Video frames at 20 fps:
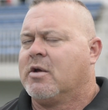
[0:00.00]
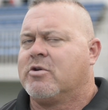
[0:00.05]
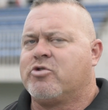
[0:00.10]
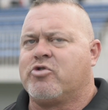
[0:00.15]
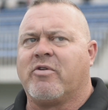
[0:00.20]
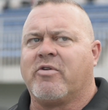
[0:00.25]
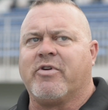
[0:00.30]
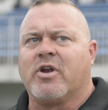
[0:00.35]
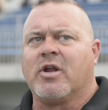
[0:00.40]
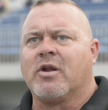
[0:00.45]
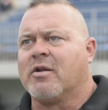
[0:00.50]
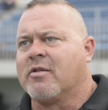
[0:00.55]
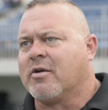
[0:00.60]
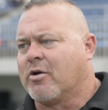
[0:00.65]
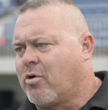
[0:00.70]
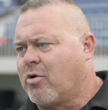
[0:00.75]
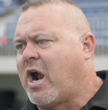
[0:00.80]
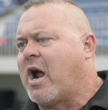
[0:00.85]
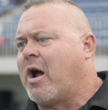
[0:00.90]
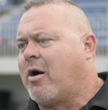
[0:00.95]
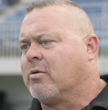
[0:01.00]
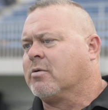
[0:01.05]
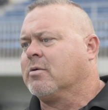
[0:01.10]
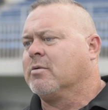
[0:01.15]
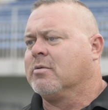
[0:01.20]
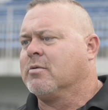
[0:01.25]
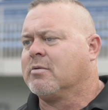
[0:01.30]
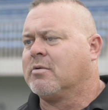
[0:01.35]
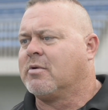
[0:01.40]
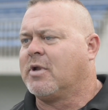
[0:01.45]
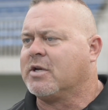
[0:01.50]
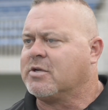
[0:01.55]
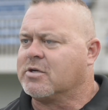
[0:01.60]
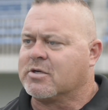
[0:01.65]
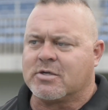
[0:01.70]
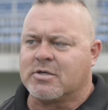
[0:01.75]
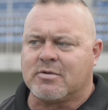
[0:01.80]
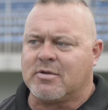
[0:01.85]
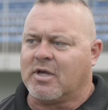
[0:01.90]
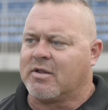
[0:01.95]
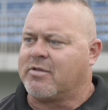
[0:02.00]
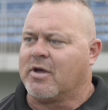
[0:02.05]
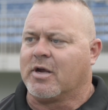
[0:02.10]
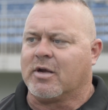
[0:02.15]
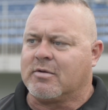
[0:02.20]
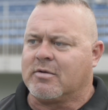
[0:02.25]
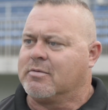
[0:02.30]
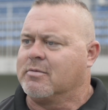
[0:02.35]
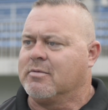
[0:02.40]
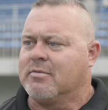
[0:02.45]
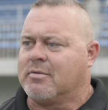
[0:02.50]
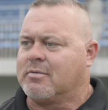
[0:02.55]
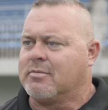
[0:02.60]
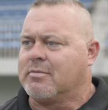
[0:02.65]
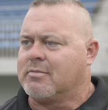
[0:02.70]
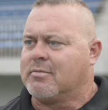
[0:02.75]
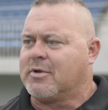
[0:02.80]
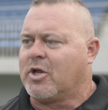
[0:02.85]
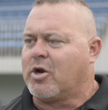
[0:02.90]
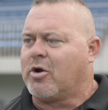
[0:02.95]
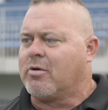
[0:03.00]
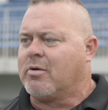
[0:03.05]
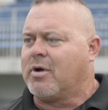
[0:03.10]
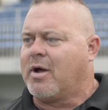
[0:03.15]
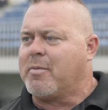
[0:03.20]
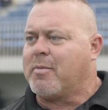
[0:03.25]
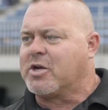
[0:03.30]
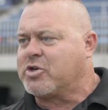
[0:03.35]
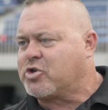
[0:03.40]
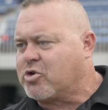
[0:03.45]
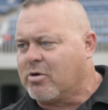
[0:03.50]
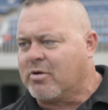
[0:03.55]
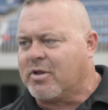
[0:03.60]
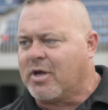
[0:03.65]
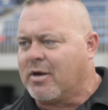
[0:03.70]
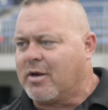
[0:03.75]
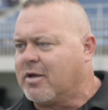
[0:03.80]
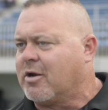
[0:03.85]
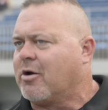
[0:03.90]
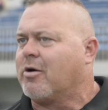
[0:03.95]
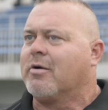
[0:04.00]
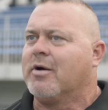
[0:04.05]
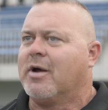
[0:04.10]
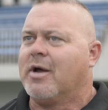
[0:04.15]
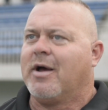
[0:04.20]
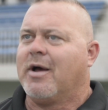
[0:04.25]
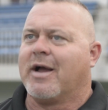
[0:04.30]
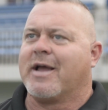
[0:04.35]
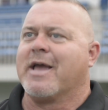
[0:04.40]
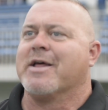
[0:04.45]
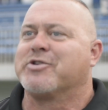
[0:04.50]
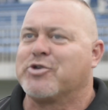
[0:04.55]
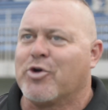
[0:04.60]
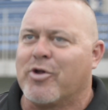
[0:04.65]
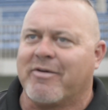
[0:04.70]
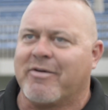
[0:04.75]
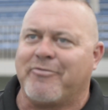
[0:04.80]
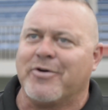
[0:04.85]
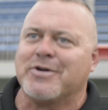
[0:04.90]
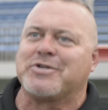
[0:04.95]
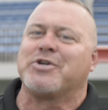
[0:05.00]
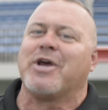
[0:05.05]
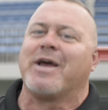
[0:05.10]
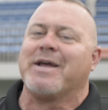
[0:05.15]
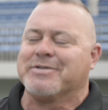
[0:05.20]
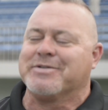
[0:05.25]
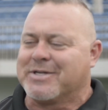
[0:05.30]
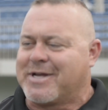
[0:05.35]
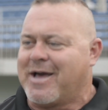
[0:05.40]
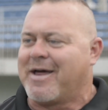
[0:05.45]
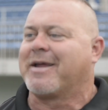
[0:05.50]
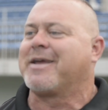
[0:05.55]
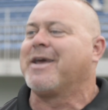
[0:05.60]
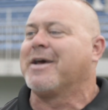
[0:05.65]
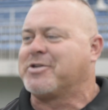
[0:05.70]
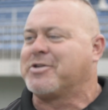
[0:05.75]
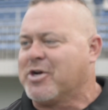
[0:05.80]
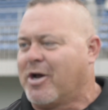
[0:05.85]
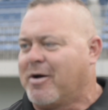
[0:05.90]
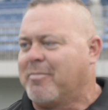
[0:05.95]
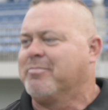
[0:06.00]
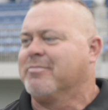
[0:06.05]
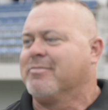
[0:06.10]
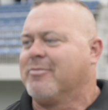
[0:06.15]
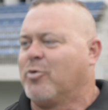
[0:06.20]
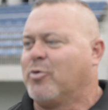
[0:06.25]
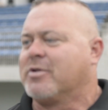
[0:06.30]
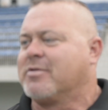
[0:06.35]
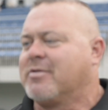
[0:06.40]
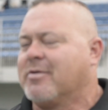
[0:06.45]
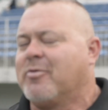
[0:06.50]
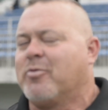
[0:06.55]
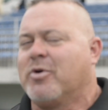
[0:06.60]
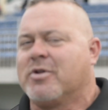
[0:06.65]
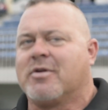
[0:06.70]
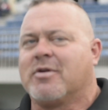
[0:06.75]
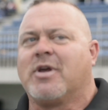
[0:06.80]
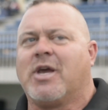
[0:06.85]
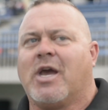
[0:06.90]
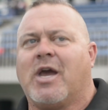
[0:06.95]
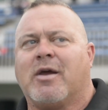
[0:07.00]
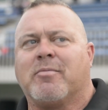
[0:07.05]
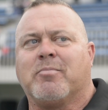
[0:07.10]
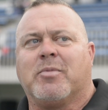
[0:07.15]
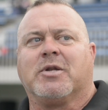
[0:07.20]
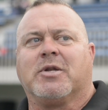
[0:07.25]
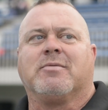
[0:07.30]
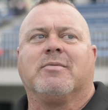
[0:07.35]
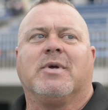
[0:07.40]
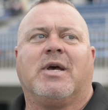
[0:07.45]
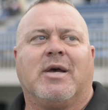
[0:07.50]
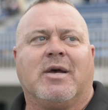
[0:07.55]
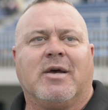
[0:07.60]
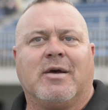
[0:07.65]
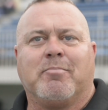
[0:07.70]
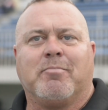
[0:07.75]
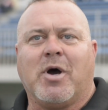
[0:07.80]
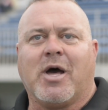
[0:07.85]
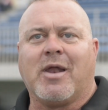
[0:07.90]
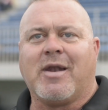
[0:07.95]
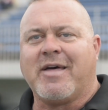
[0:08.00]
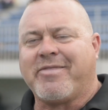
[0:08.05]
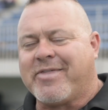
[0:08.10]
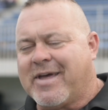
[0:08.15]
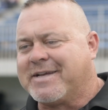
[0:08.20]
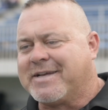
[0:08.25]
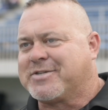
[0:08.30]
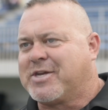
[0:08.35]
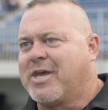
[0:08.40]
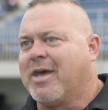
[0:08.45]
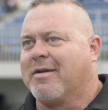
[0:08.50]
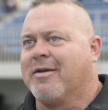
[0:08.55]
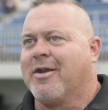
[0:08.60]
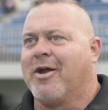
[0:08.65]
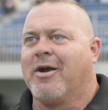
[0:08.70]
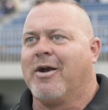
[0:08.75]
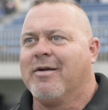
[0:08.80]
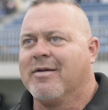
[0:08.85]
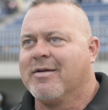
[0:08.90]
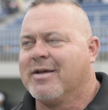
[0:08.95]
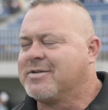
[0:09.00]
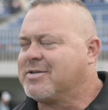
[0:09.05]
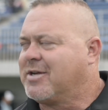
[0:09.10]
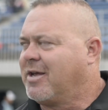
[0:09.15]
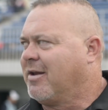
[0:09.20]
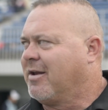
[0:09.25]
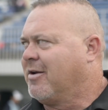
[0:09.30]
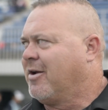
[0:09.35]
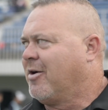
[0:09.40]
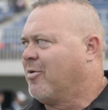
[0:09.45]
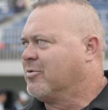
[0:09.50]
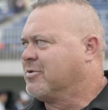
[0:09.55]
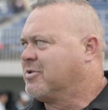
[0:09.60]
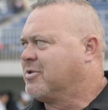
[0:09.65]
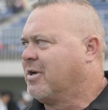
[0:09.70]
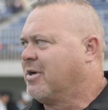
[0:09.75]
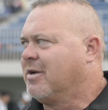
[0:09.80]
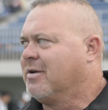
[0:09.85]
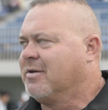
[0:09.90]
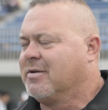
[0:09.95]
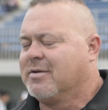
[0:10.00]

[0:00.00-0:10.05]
driven into the ground. They just they think, you know, I'm not sure that you know. Again, so the officiating's got to catch up with the with the game, but but I think it's getting there. It's getting there. We'll see.